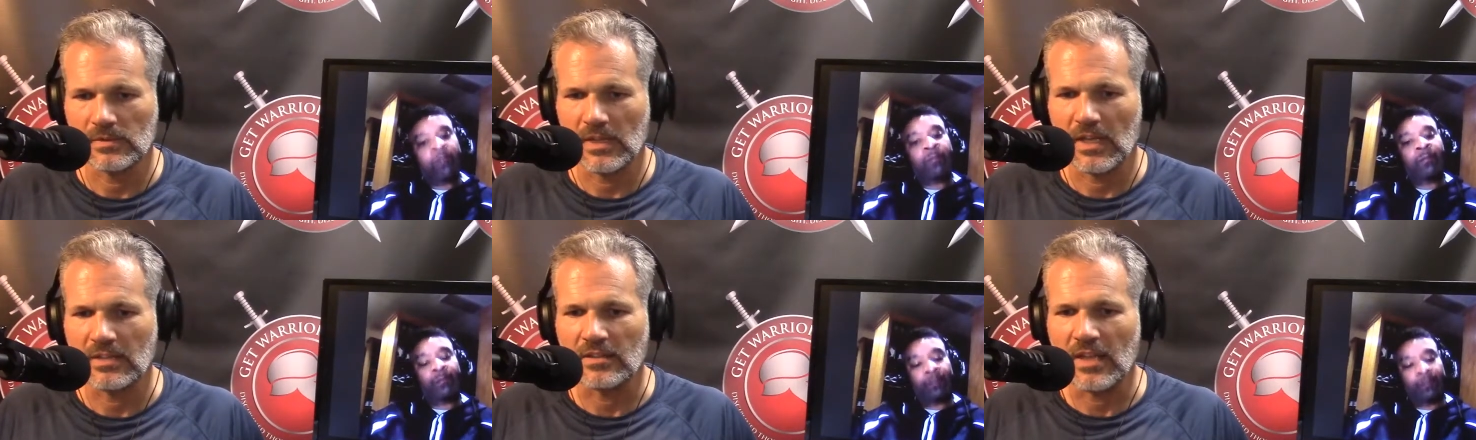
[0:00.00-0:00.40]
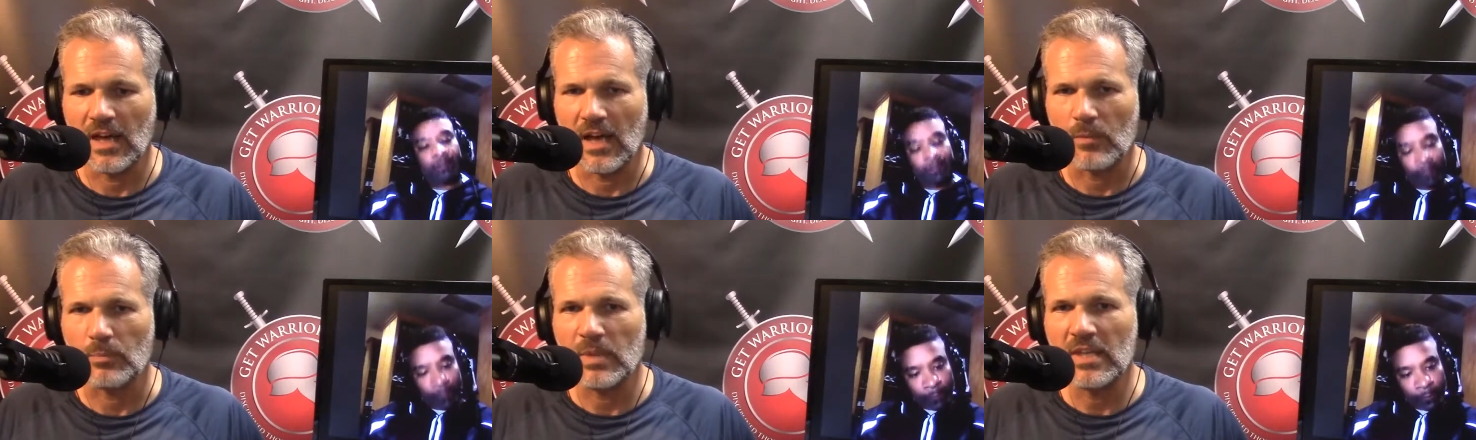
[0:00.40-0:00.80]
Speaker 1: A, le
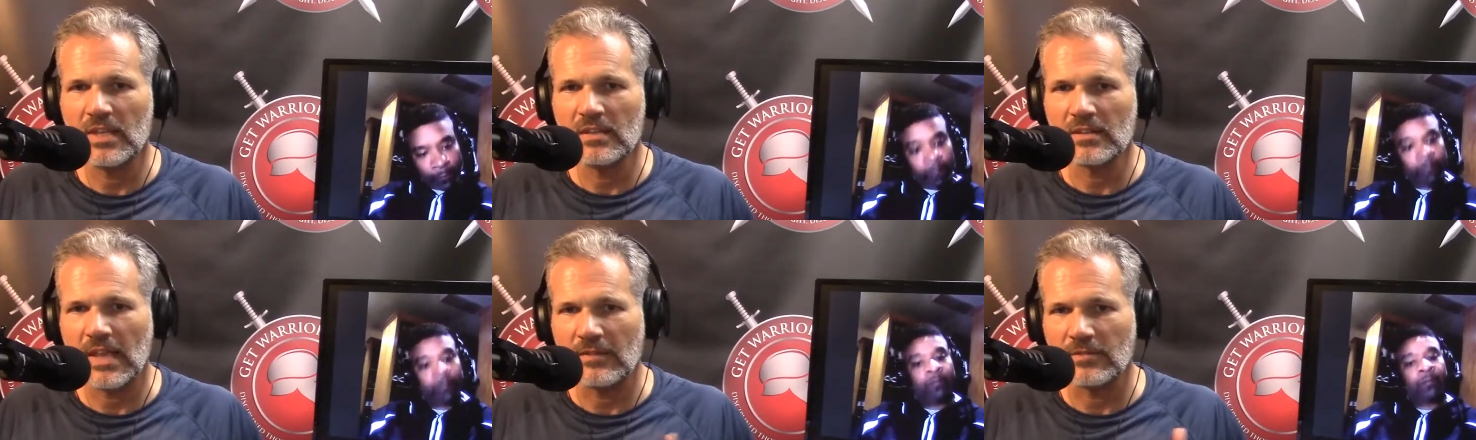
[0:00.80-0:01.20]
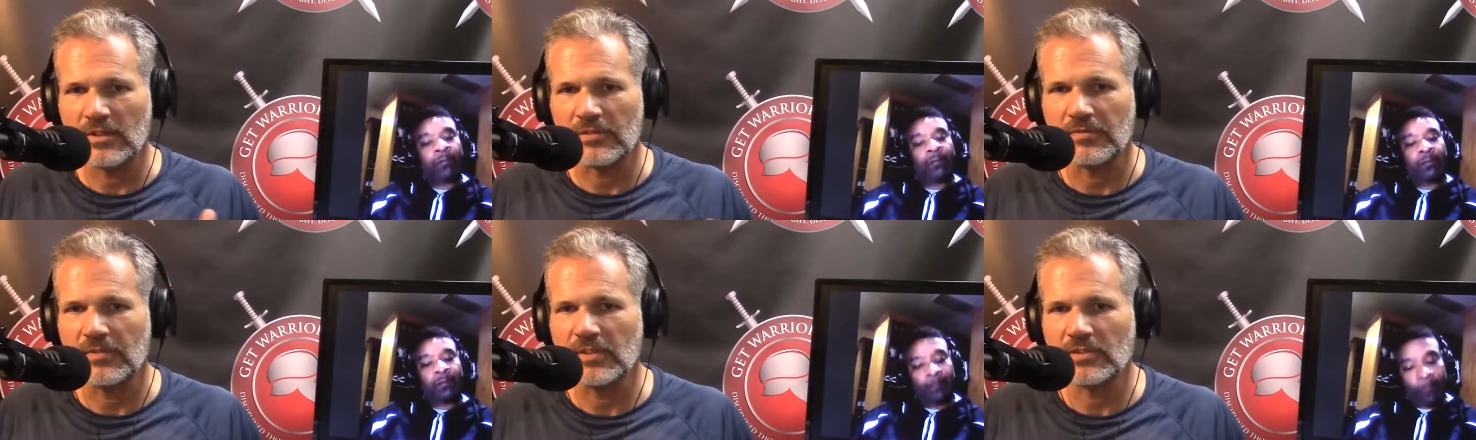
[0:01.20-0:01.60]
a peak
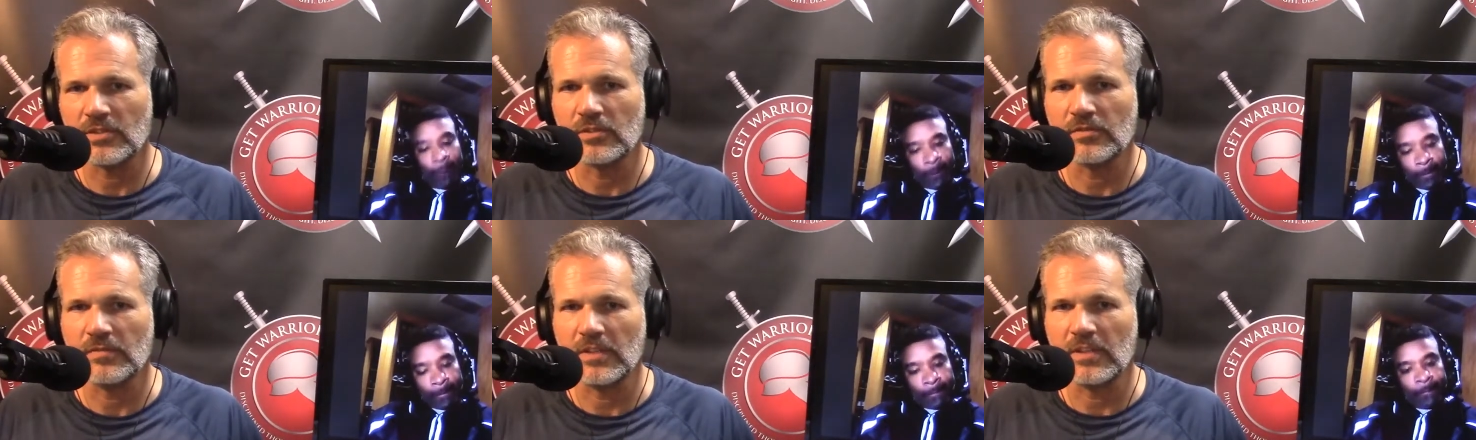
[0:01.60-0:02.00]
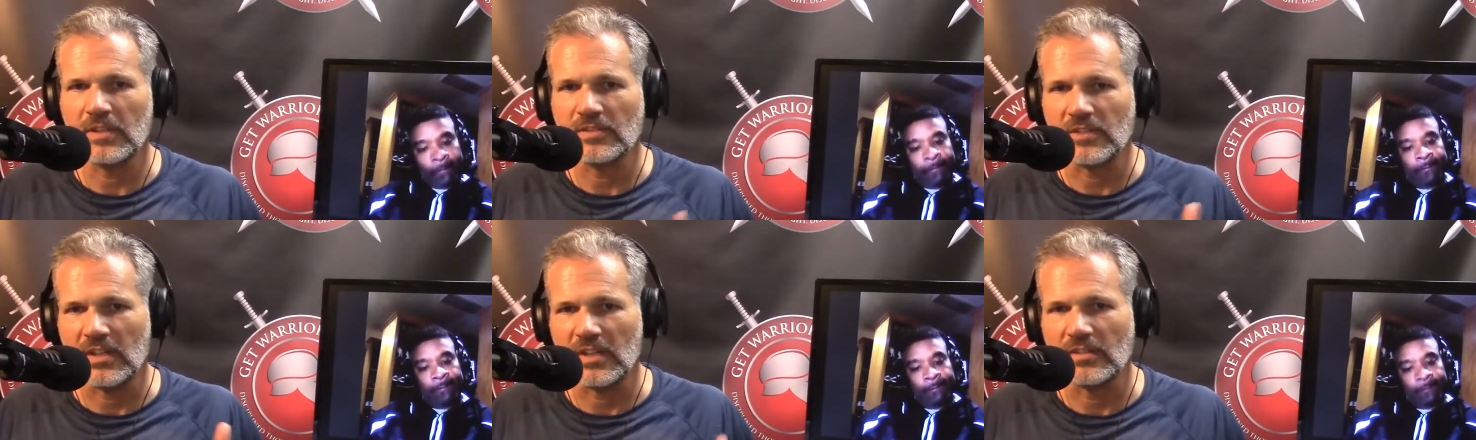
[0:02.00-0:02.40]
level of physical
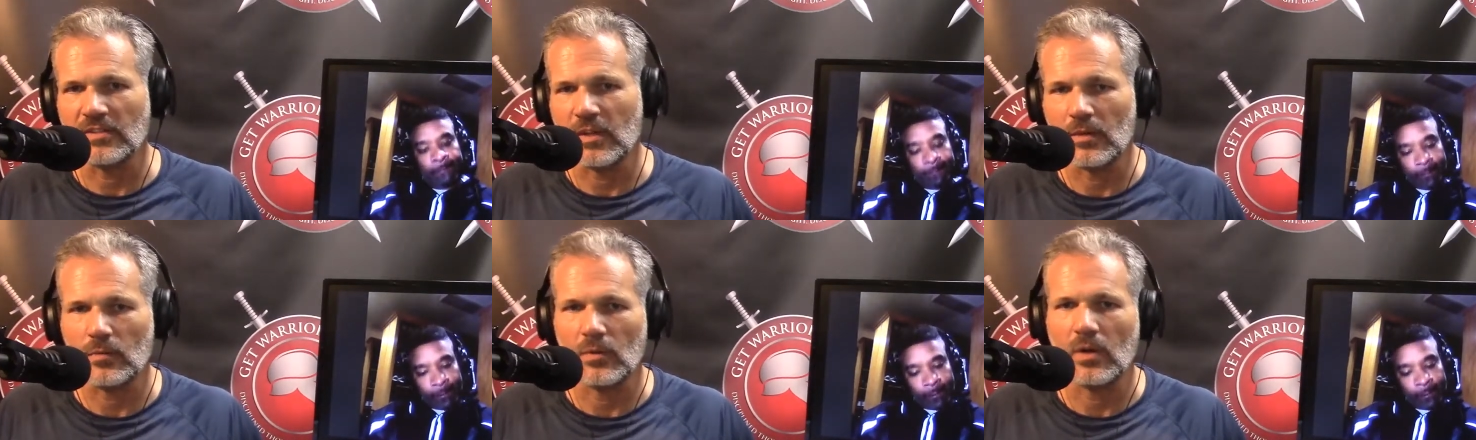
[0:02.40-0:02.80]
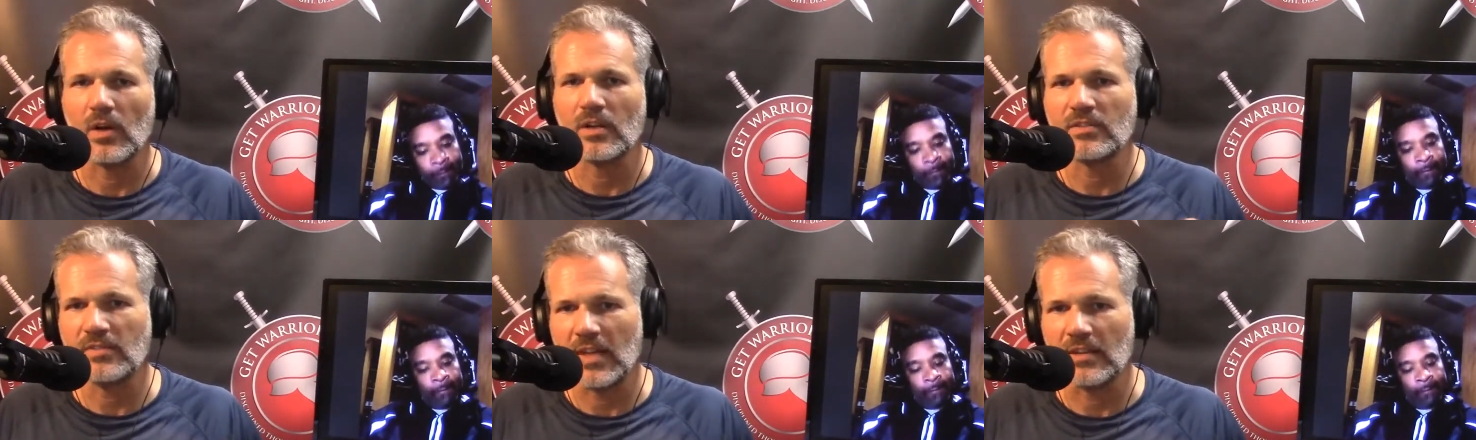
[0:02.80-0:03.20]
fitness, and it, uh,
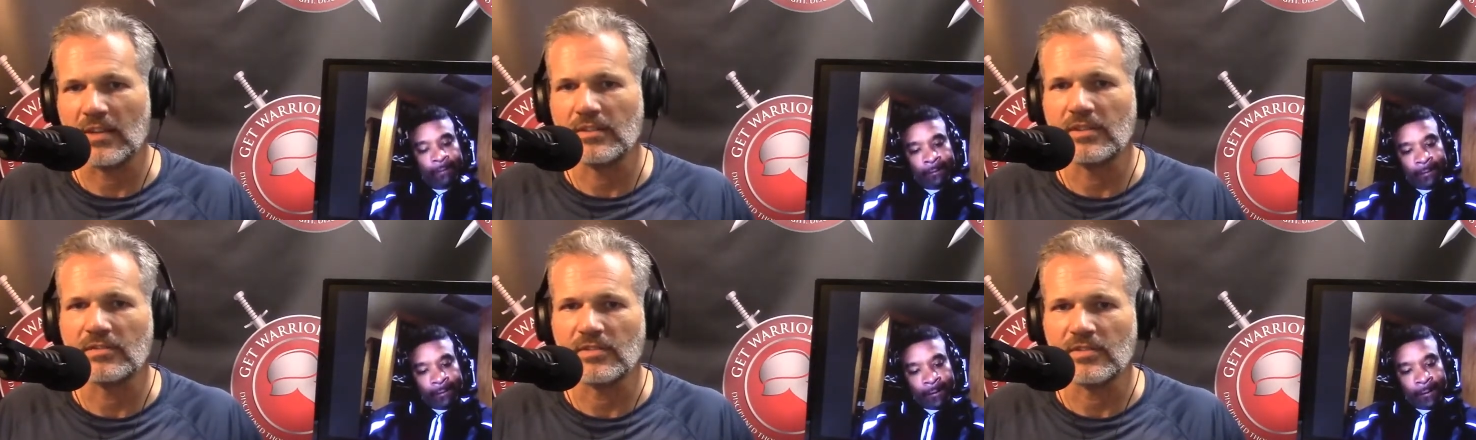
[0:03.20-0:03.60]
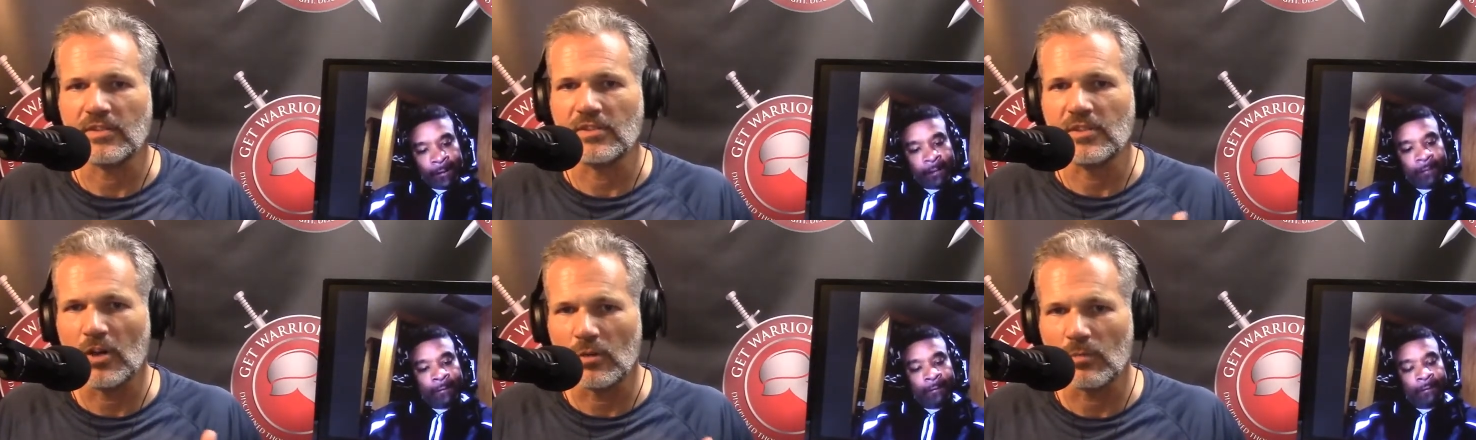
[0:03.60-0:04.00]
I'll say it like this, it's
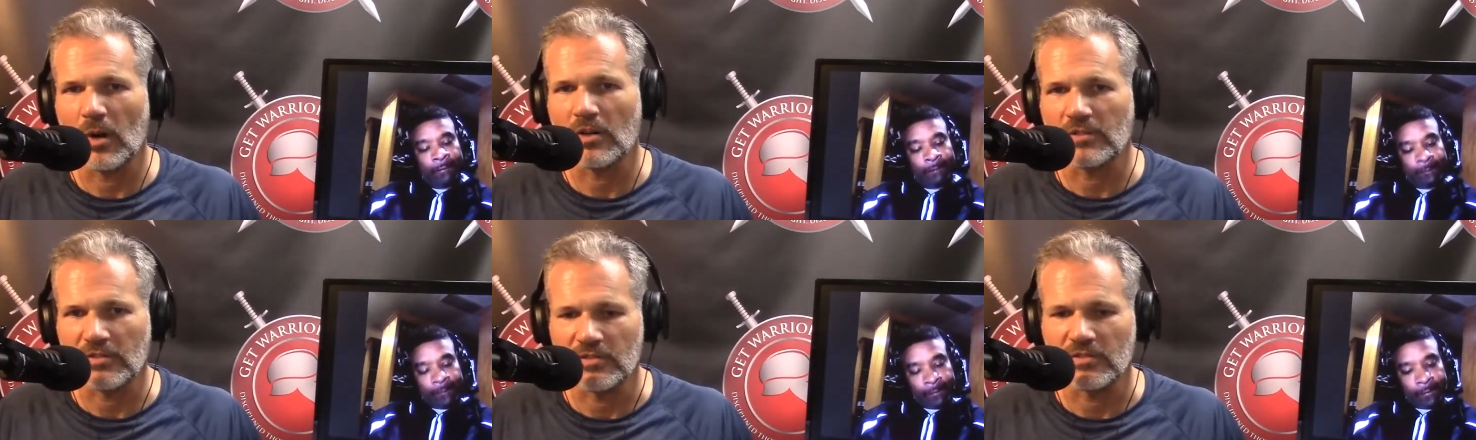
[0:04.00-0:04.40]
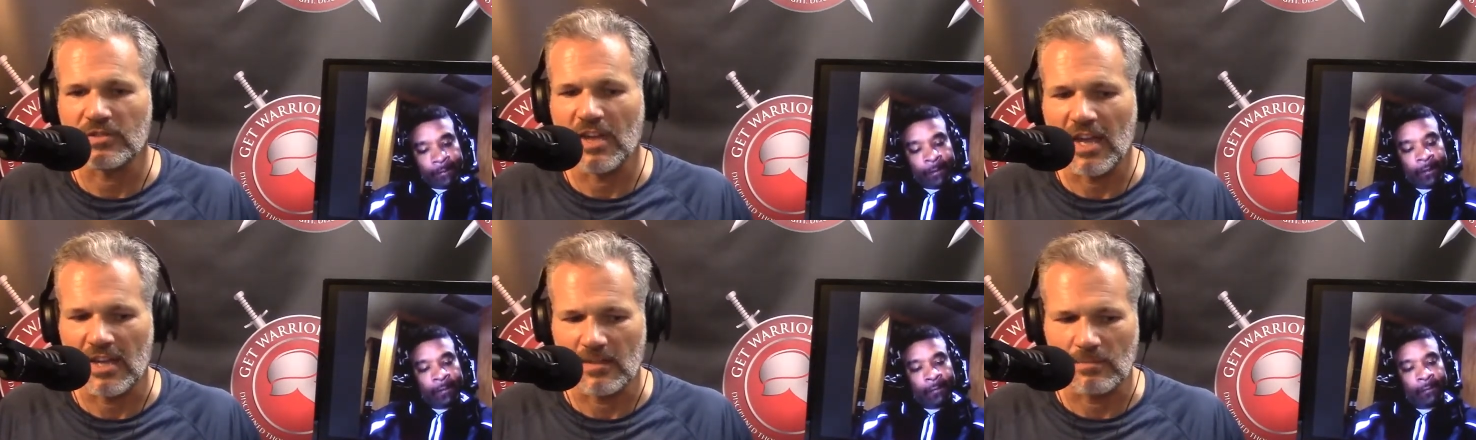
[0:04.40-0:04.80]
a young person's
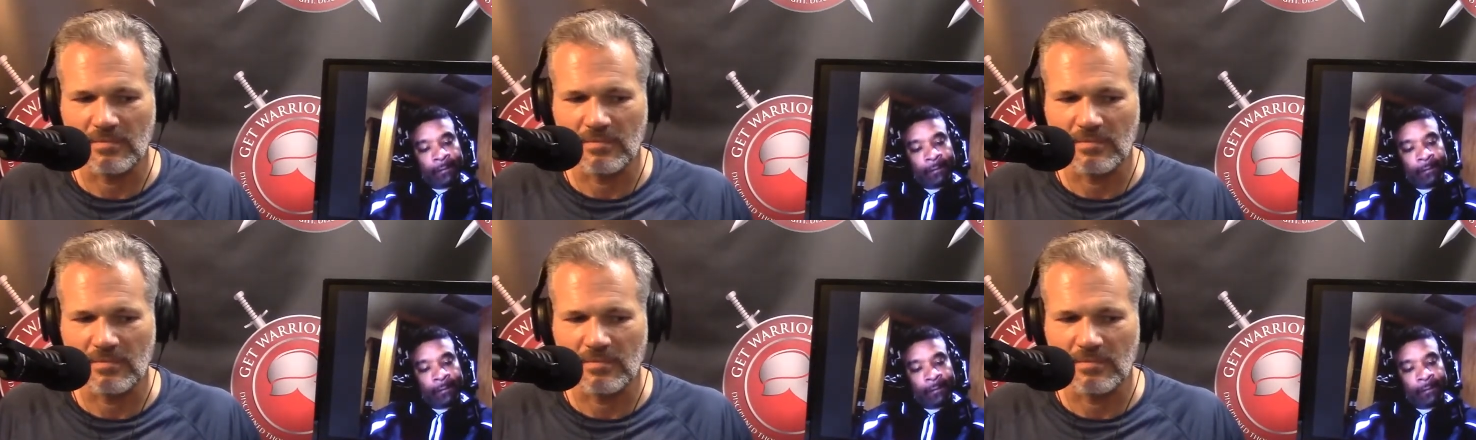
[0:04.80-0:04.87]
game.